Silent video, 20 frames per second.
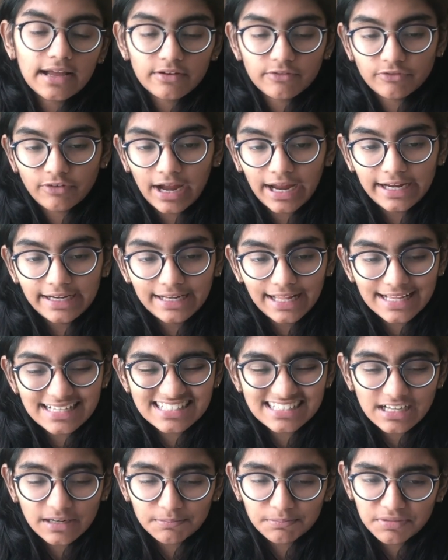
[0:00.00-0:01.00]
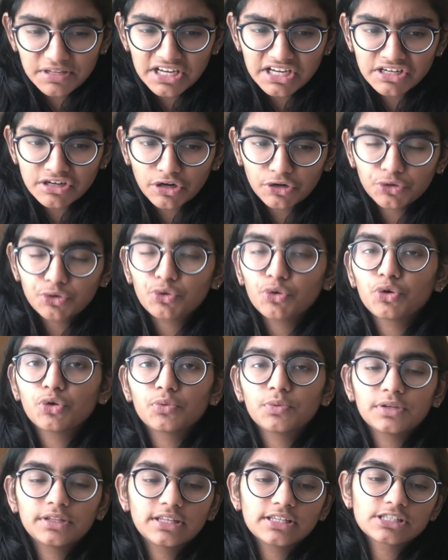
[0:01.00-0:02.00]
white has complete control
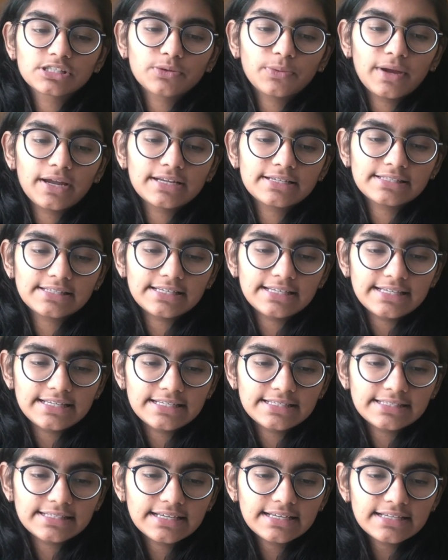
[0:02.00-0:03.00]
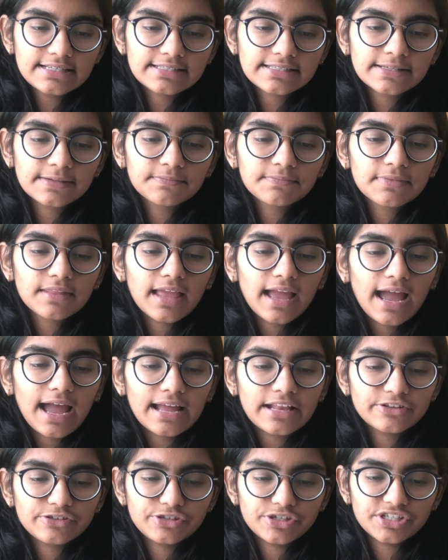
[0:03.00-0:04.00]
over the squares e6
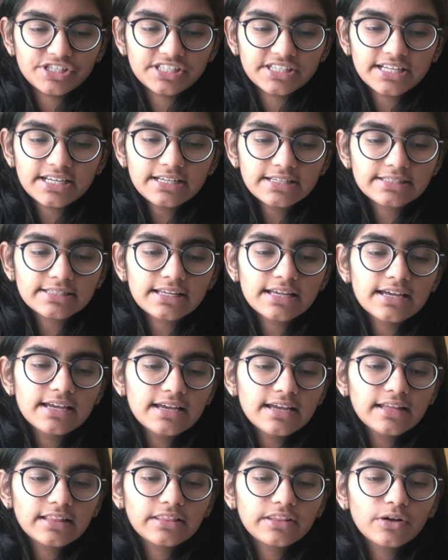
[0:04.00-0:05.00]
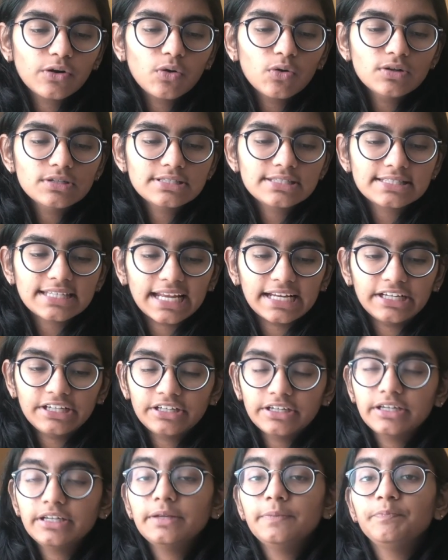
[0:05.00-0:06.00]
and g6. The whole
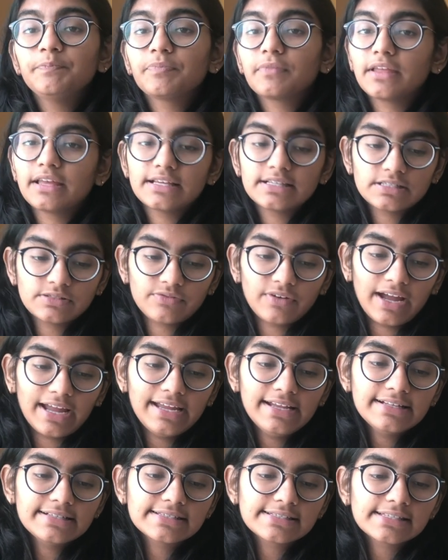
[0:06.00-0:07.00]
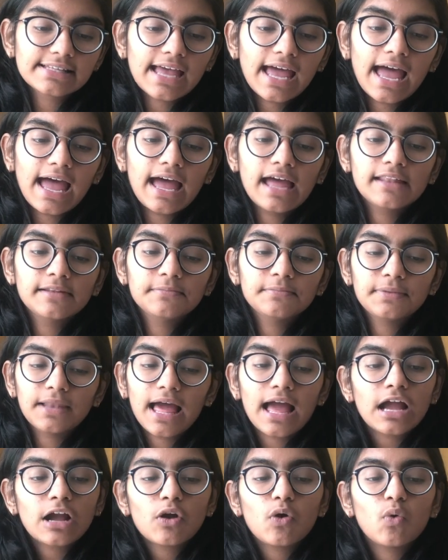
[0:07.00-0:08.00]
center is white's and
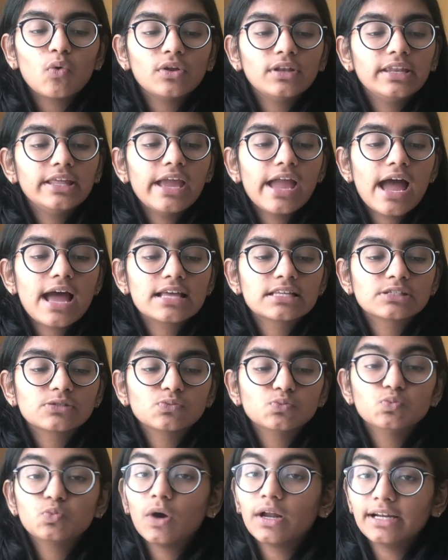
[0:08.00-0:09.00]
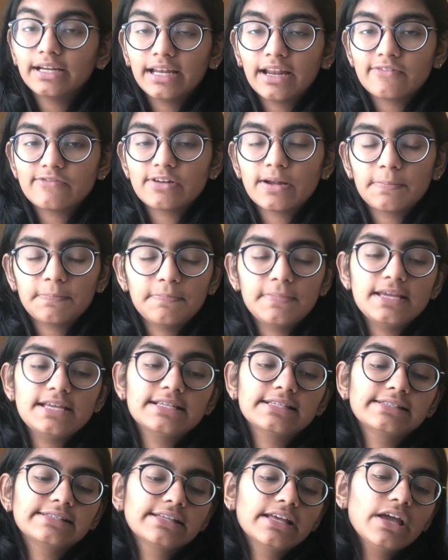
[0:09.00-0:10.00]
black only has one developed
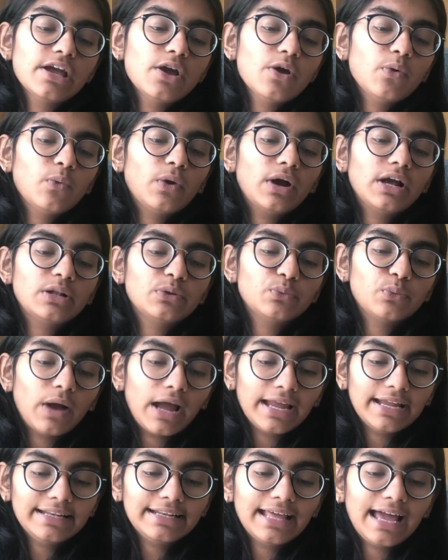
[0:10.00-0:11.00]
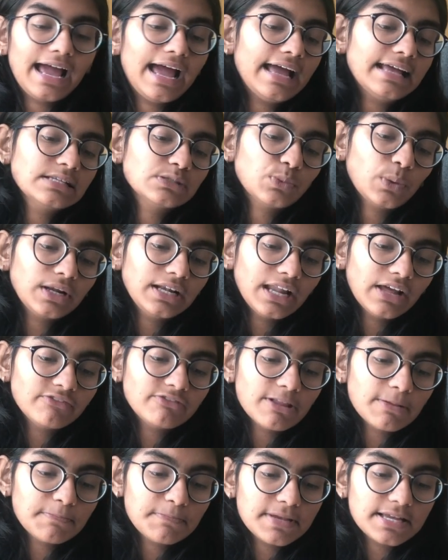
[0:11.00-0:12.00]
piece, while white has one
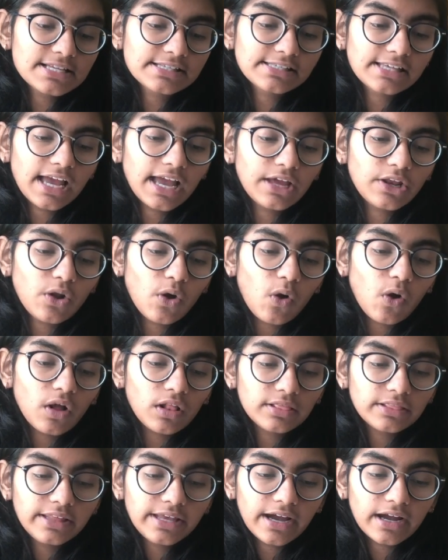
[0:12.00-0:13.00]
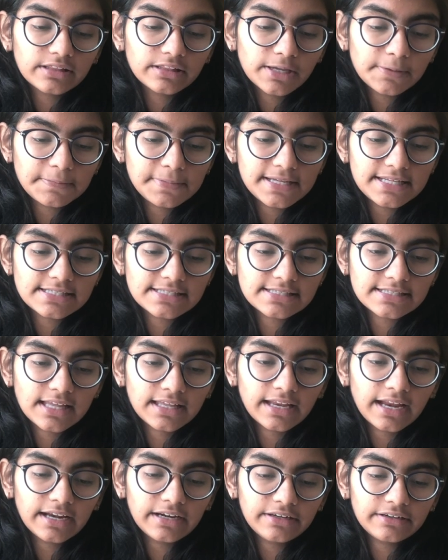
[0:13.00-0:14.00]
developed piece and all the other pieces
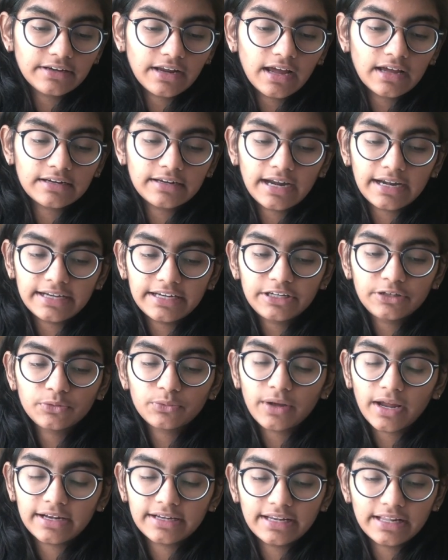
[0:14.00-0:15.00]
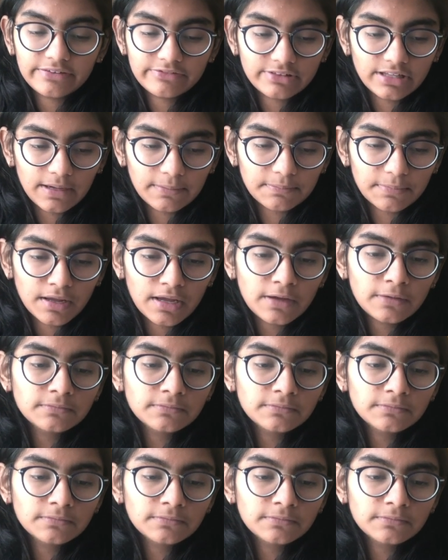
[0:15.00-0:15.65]
are ready to get developed.